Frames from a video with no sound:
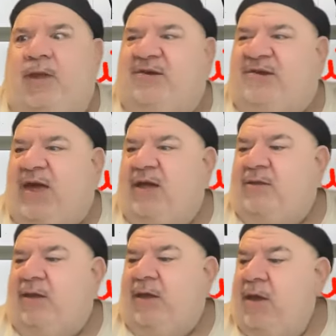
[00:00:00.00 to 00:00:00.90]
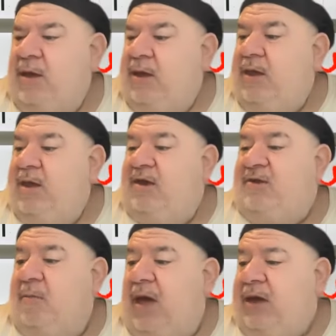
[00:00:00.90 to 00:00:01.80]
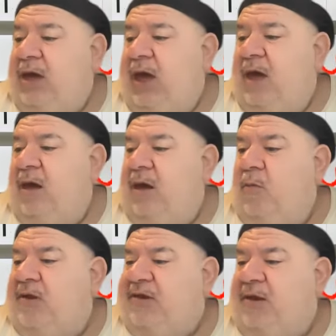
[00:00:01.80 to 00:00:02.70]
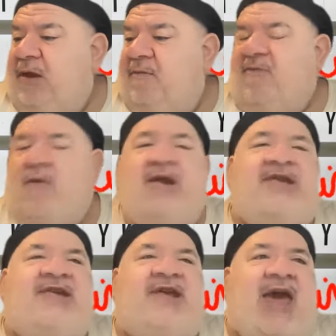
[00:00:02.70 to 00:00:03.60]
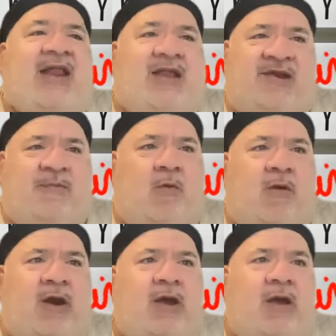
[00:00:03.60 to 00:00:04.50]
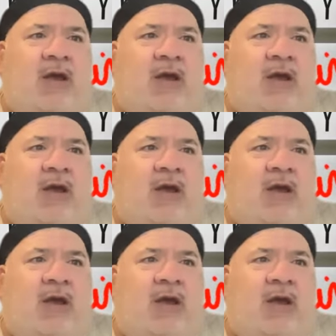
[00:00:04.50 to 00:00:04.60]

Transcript: Exactly. So, Mikey, I was very sad this morning.